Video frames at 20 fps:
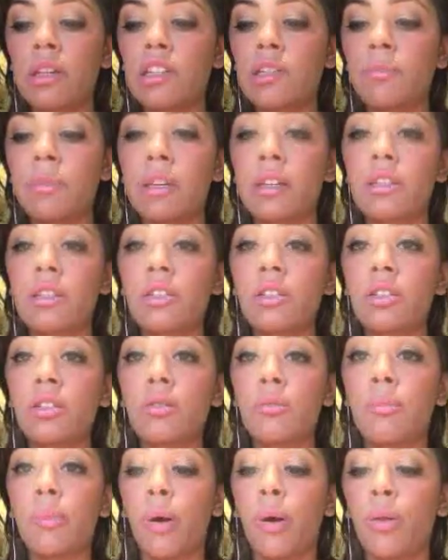speaks
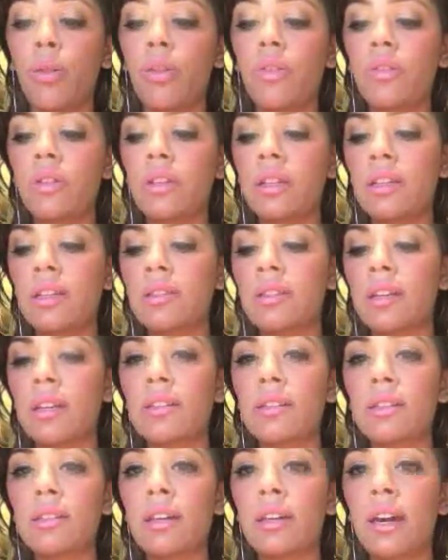to both
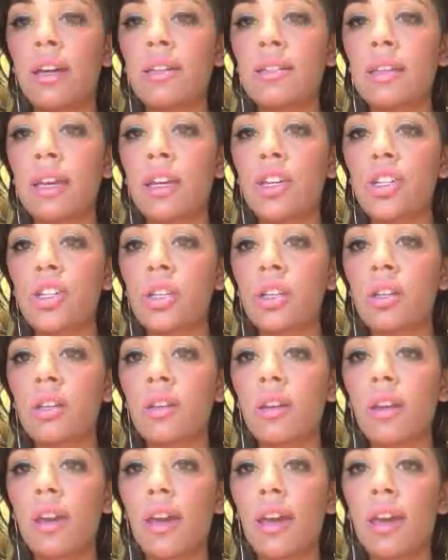
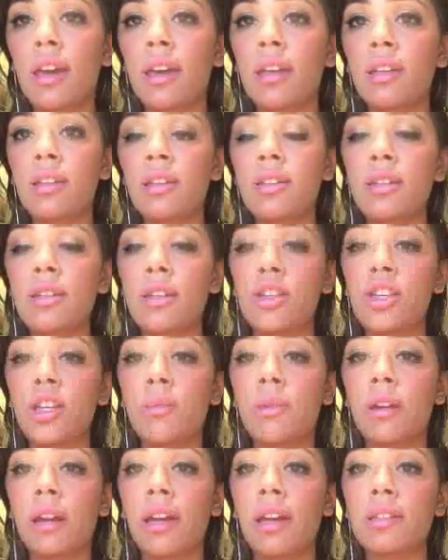desensitization and
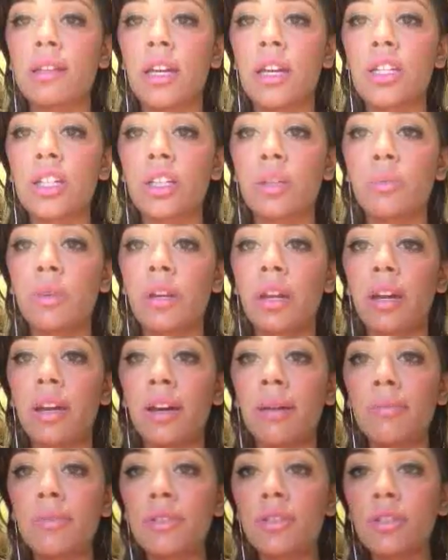dehumanization when it
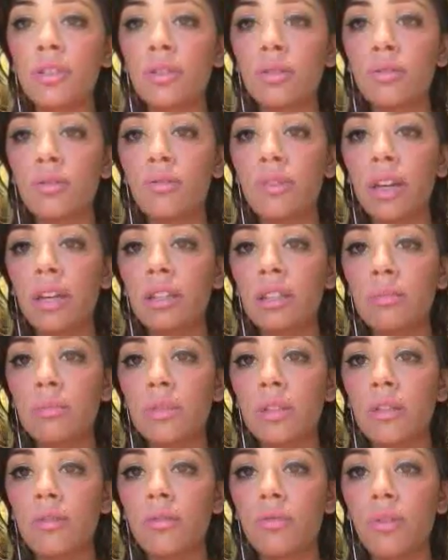comes to
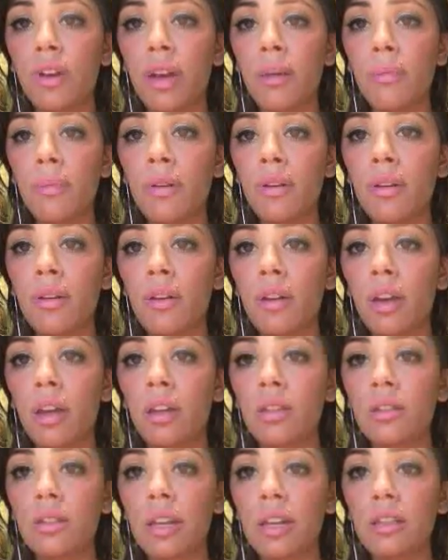victims of rape
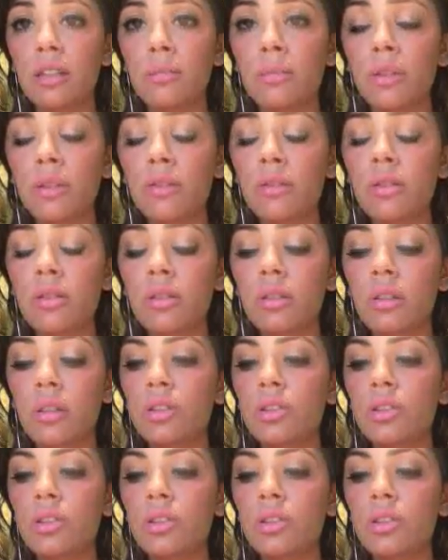and sex abuse.